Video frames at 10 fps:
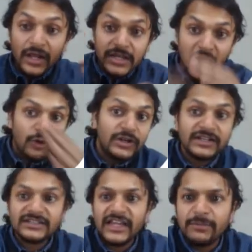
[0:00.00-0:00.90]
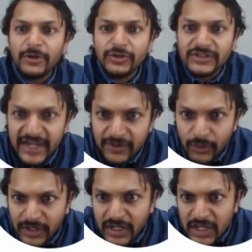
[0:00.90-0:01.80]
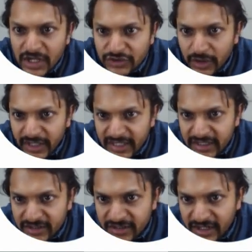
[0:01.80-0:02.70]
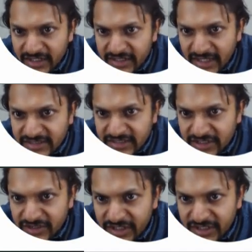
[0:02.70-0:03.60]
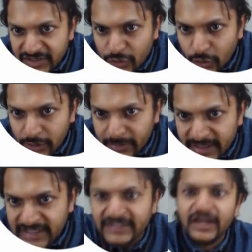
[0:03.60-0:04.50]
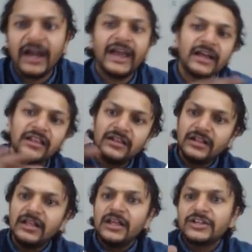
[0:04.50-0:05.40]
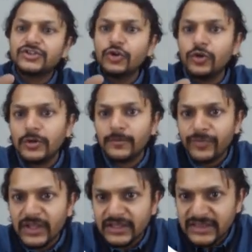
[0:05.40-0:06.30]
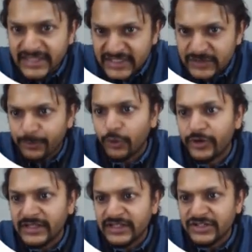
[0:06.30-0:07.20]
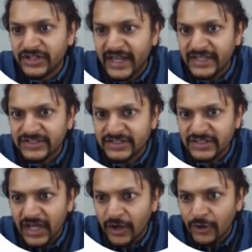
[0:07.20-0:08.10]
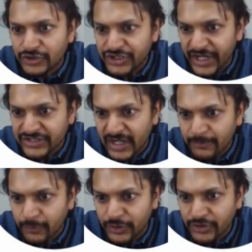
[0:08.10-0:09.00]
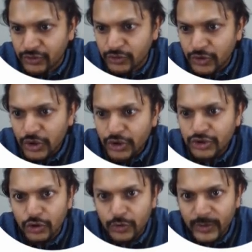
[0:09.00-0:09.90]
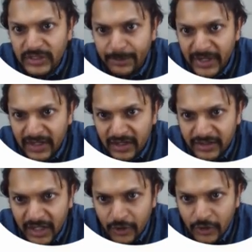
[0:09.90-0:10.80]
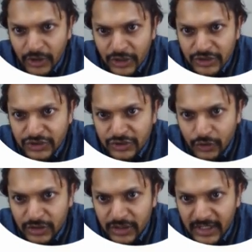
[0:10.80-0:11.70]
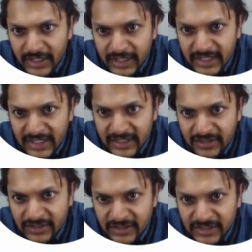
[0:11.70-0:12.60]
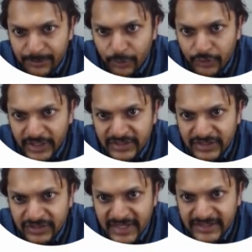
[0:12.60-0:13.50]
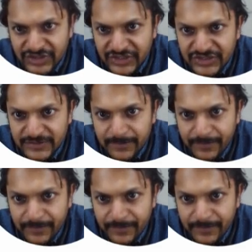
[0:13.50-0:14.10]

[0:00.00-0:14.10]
Now, let us think about the second one. So here, it has gone by theta angle. So this polarization has now changed. I'm going to show you with the pink color now. So here, the polarization has changed.